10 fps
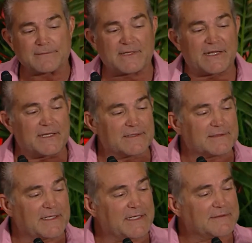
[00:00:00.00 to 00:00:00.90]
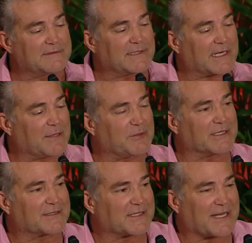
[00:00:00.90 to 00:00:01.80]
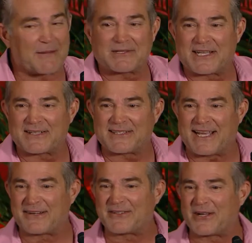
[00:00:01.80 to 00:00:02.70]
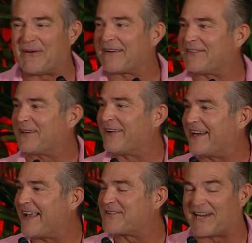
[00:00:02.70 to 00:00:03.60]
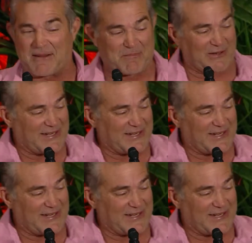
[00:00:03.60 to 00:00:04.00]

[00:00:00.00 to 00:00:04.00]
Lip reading: And then a couple days later, you go back for that radiation, they burn